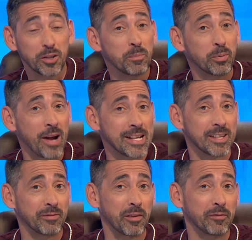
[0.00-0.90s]
an
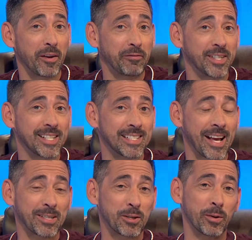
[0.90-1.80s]
impressive
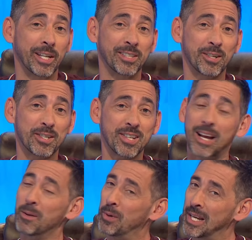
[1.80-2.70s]
fifty-six going into our
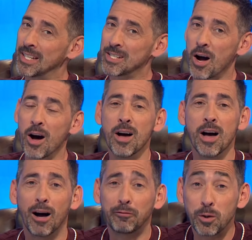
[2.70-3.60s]
second break, he's got
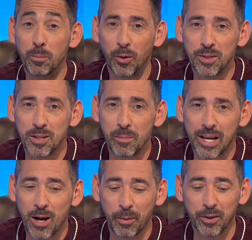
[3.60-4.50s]
a few points to
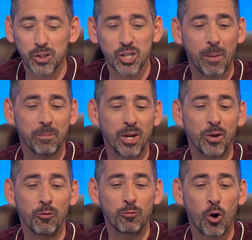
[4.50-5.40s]
make up on our
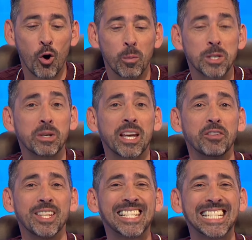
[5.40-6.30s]
champion, Rob. As we give
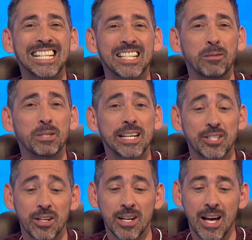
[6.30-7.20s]
you this tea time
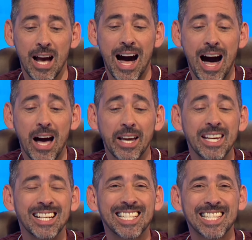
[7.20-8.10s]
teaser,
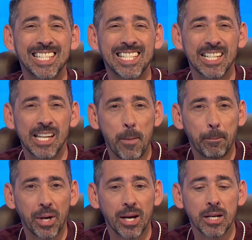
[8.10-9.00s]
I
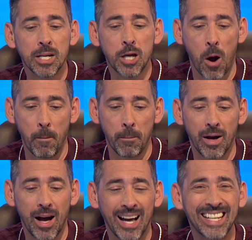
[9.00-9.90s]
slip gum.
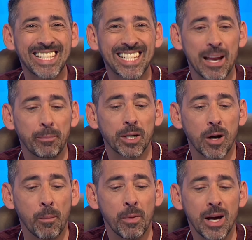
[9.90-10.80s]
I slip
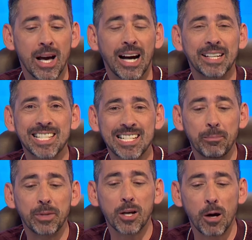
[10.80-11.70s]
gum. I
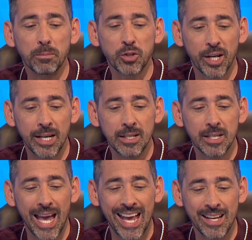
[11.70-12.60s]
slip the gum shield
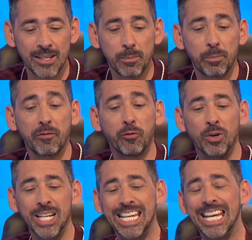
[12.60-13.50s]
in
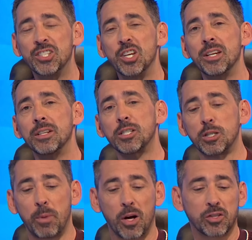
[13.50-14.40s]
before engaging in a
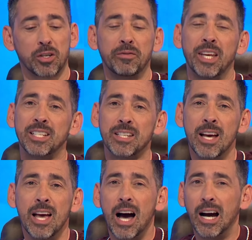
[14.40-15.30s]
spot of this.
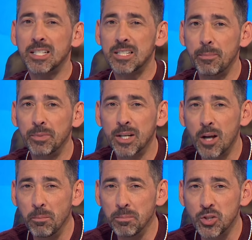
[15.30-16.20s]
I slip the
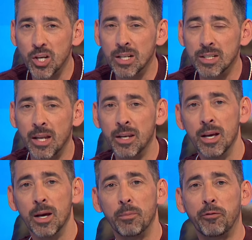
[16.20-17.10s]
gum shield in
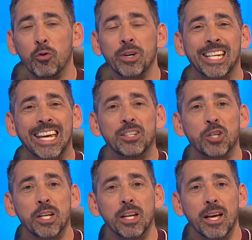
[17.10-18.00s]
before
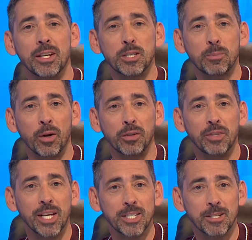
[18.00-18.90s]
engaging in a spot of
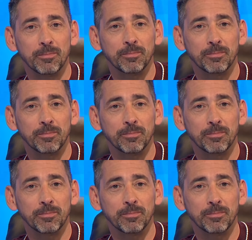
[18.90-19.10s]
this.